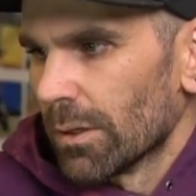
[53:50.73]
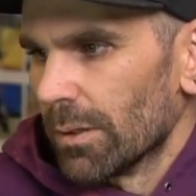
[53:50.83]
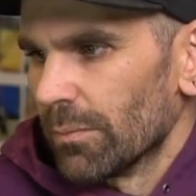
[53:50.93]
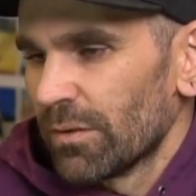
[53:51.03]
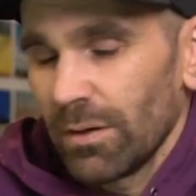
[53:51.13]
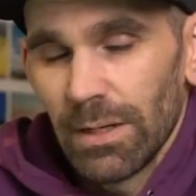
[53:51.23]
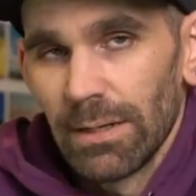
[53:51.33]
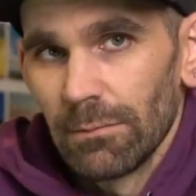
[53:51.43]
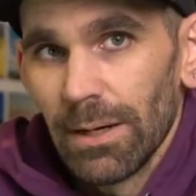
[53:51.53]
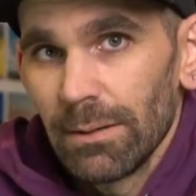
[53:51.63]
Sunday,
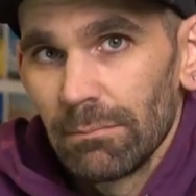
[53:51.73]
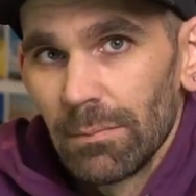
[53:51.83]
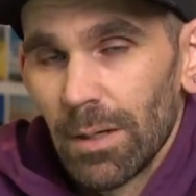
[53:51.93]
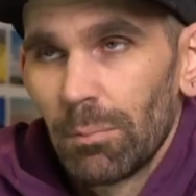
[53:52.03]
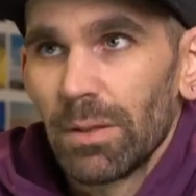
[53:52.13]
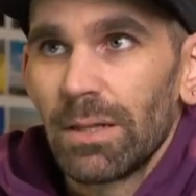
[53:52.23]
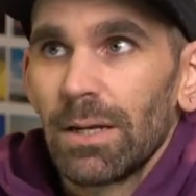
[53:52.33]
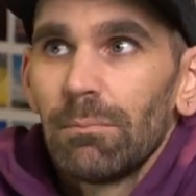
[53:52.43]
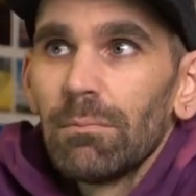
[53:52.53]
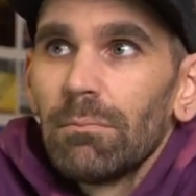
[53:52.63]
right? But then
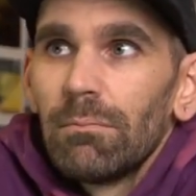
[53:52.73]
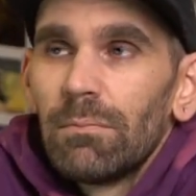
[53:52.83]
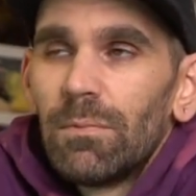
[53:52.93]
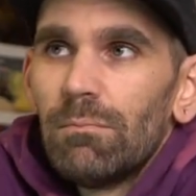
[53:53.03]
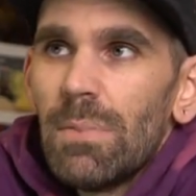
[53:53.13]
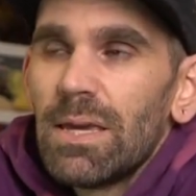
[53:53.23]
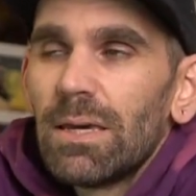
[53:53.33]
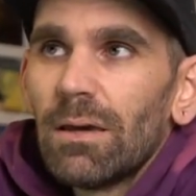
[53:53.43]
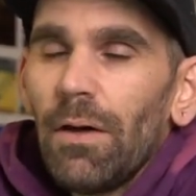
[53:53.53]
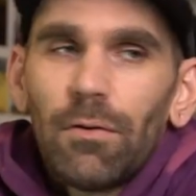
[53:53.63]
I'm
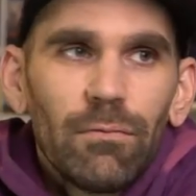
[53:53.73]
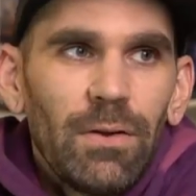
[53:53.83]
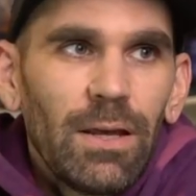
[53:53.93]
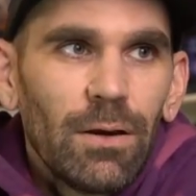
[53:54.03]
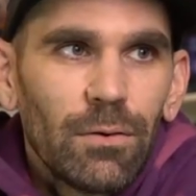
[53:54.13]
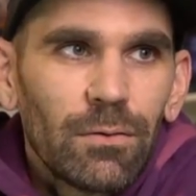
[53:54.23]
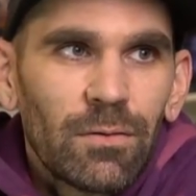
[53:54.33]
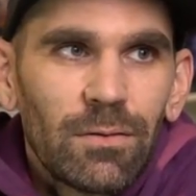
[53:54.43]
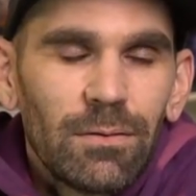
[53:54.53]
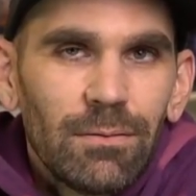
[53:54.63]
making other
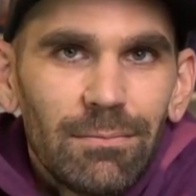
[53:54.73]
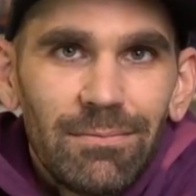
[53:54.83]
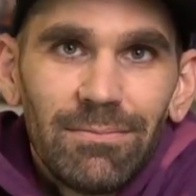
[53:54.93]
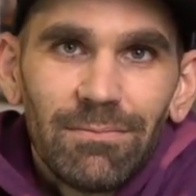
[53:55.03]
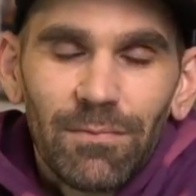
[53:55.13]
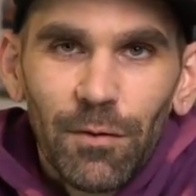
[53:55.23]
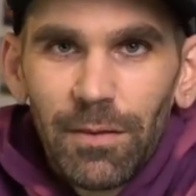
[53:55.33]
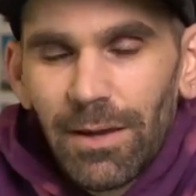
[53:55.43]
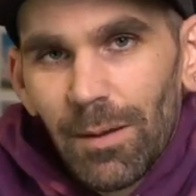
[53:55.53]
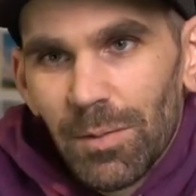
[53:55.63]
videos for the
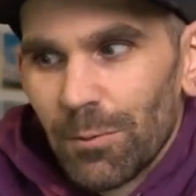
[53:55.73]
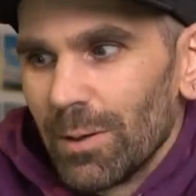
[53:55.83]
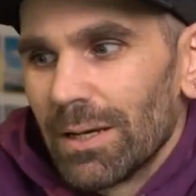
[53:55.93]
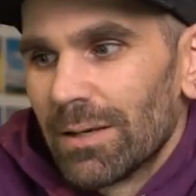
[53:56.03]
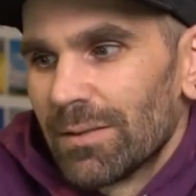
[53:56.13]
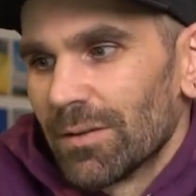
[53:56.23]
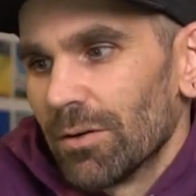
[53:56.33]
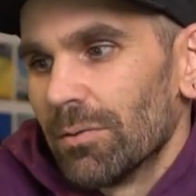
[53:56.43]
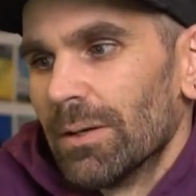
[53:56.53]
coming week, so